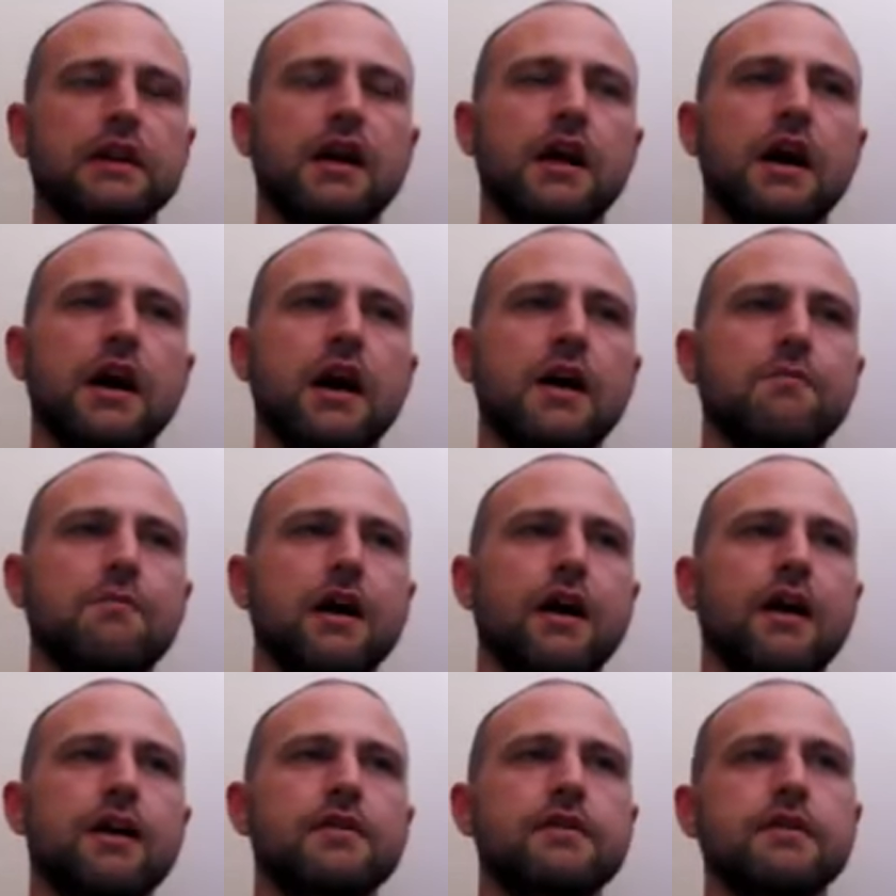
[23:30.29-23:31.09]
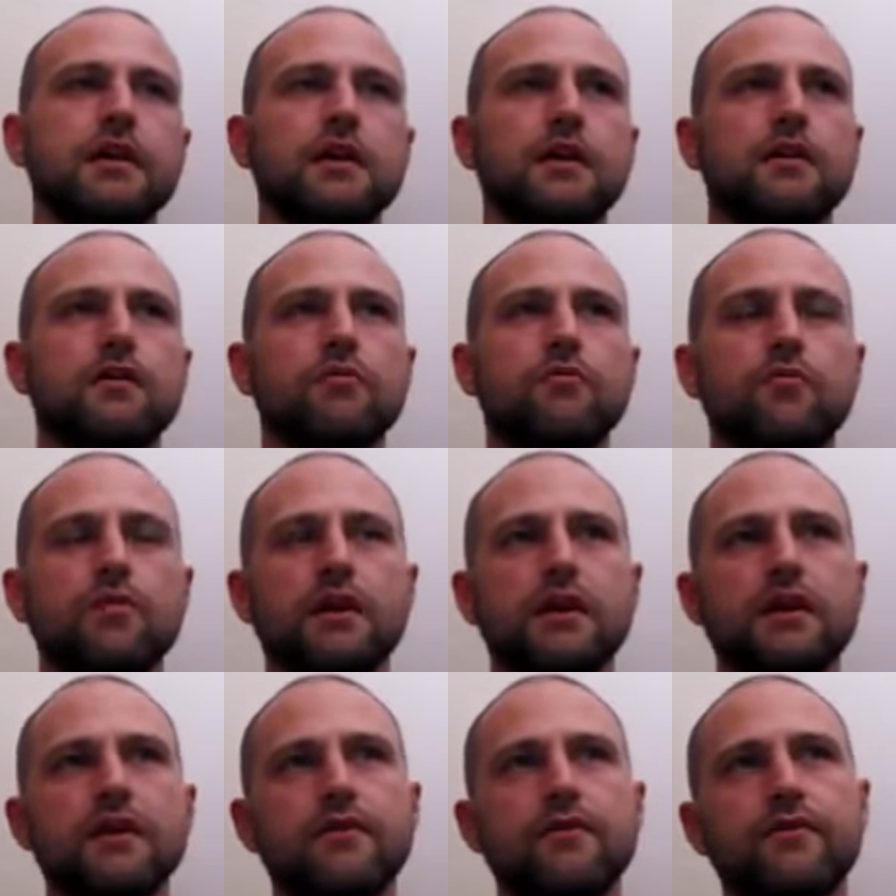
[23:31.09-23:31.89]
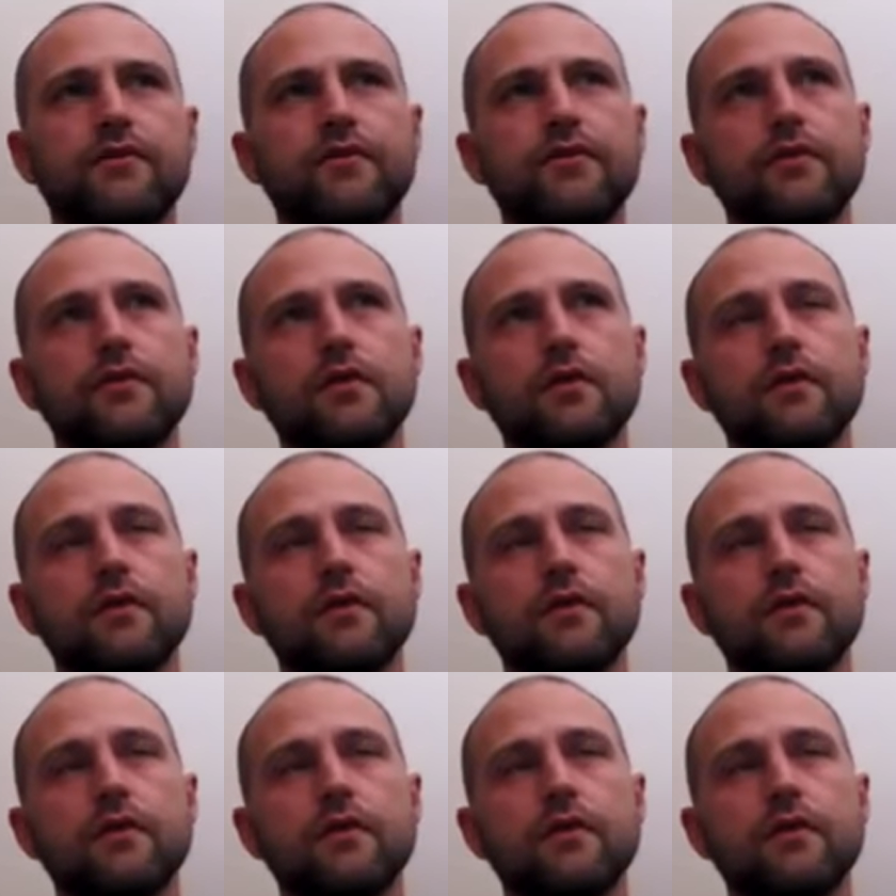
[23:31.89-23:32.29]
I think we've